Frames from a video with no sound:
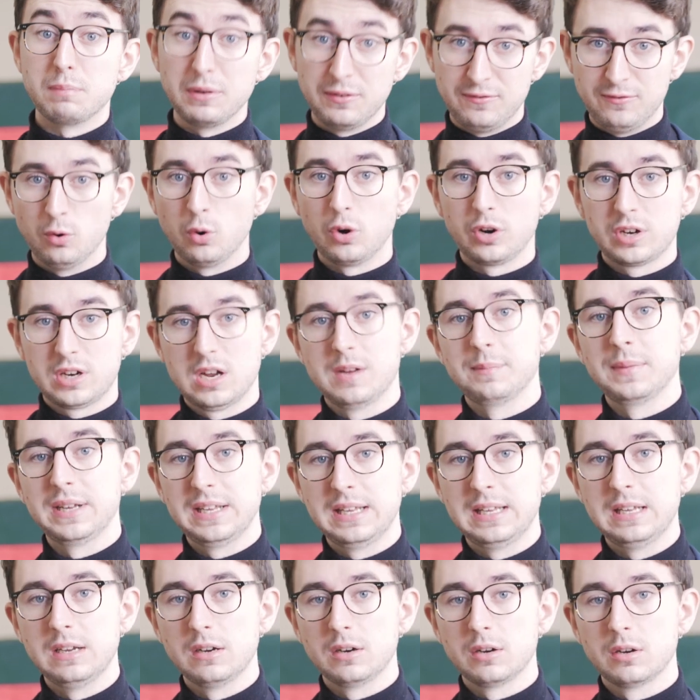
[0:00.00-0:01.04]
before coming
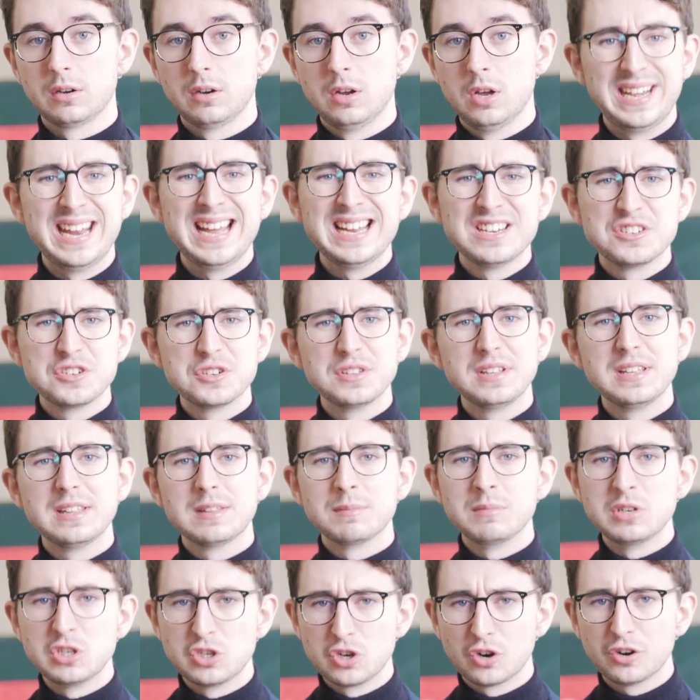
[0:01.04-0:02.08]
here. And actually
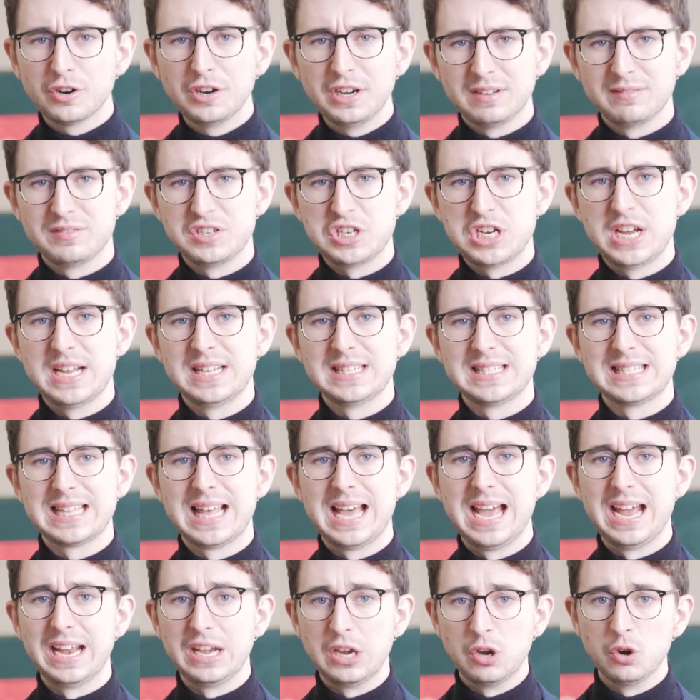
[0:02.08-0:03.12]
the majority of JETs
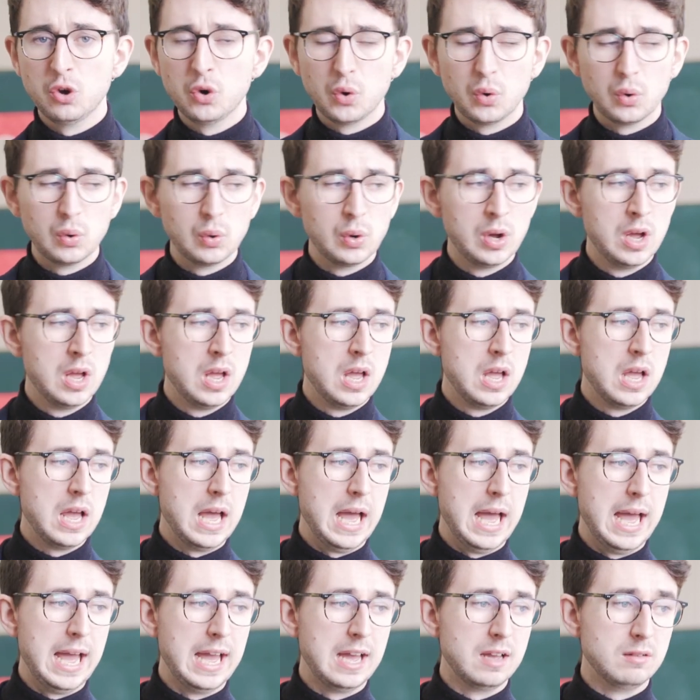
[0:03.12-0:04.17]
that I know
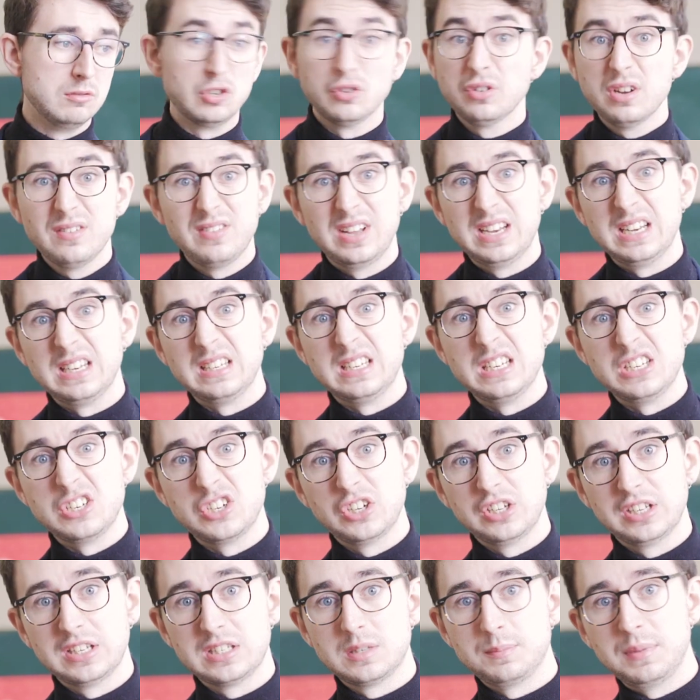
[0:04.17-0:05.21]
don't have any
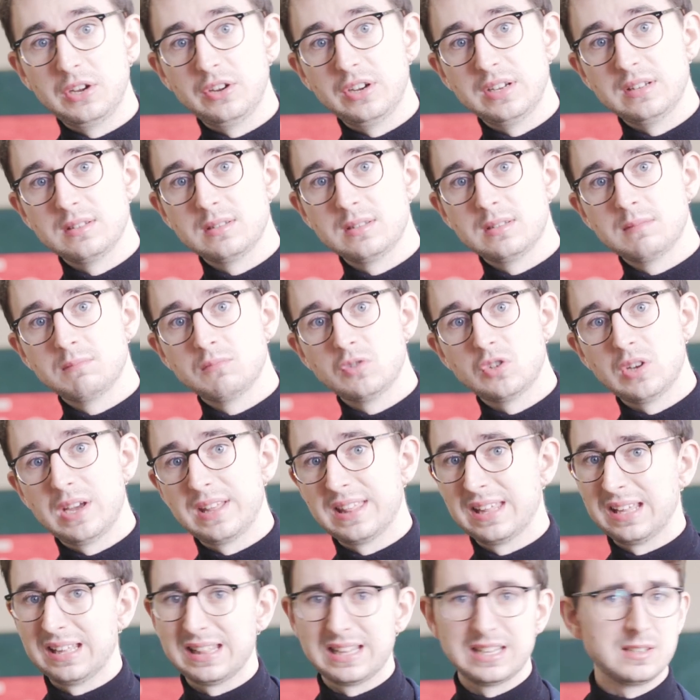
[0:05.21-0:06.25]
teaching experience, so I
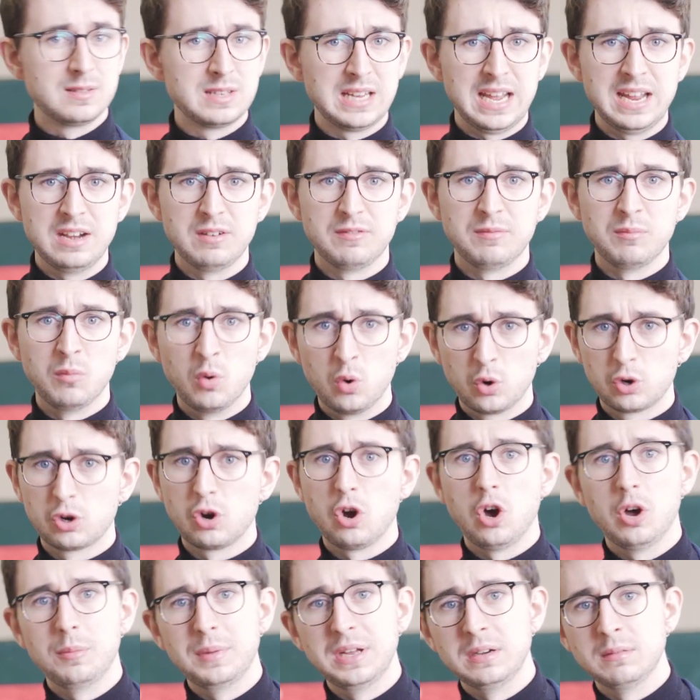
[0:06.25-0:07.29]
think that's kind of more
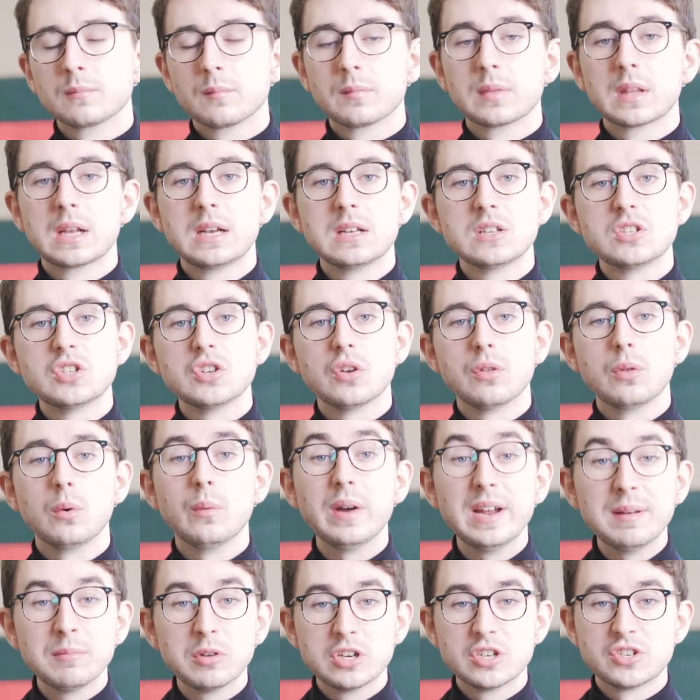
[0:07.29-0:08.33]
common. So the
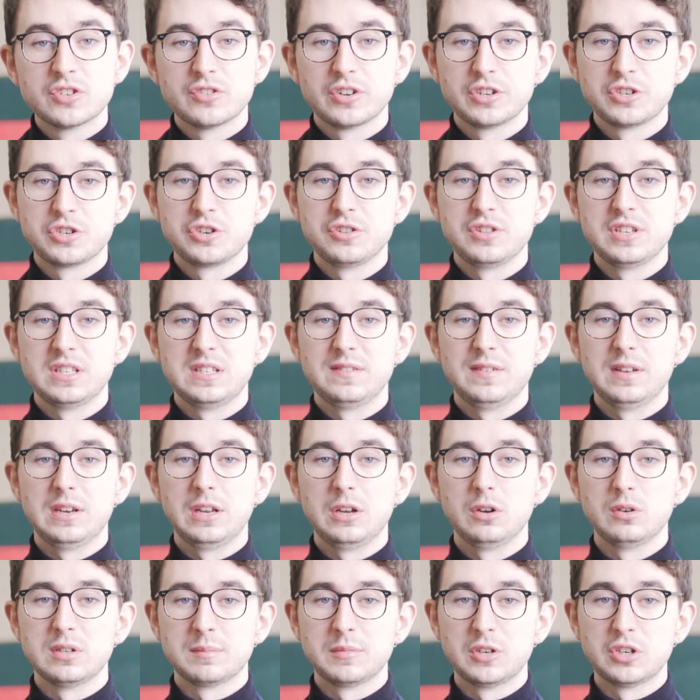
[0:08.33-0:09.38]
way I'm going to structure this
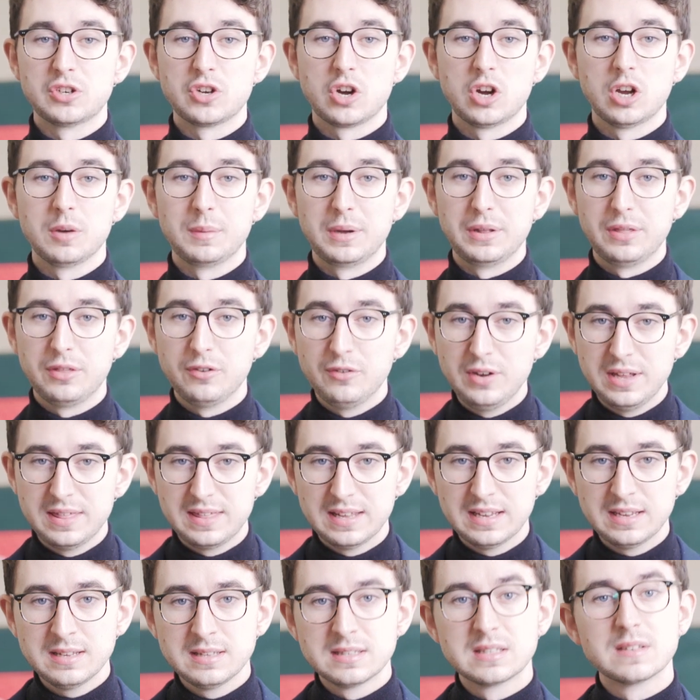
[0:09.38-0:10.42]
video is I'm going to talk about three
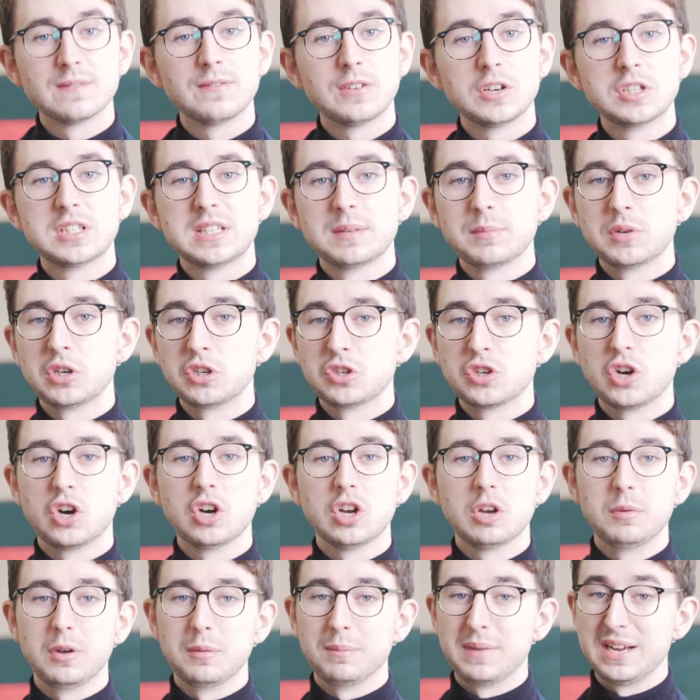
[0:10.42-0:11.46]
things. First I'm going to
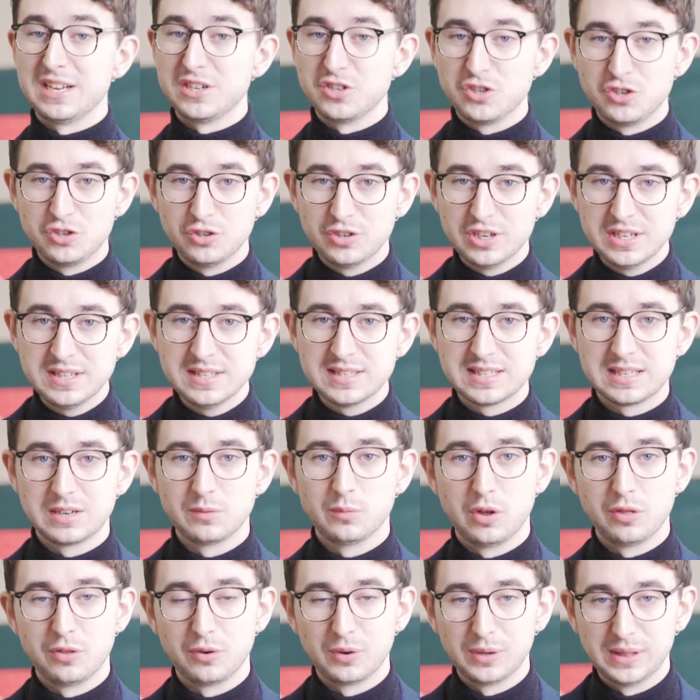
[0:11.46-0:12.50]
talk about my students and
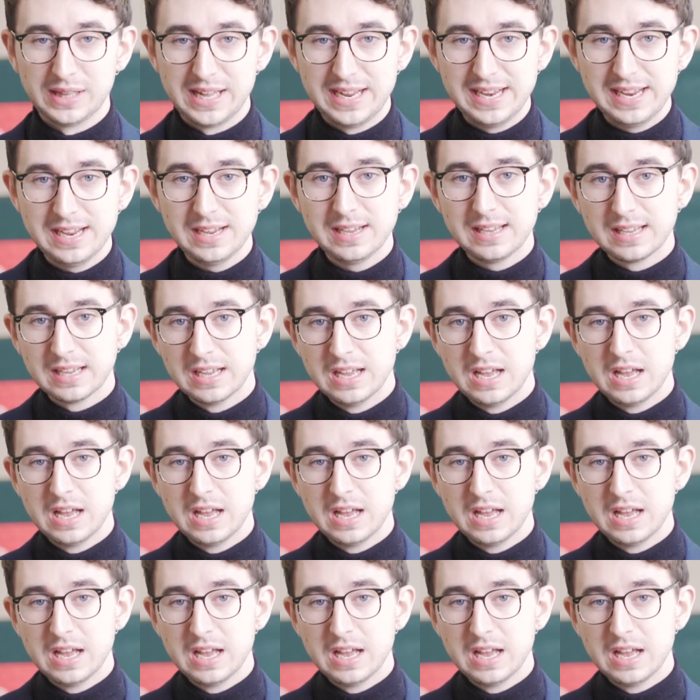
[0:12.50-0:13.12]
what they're like,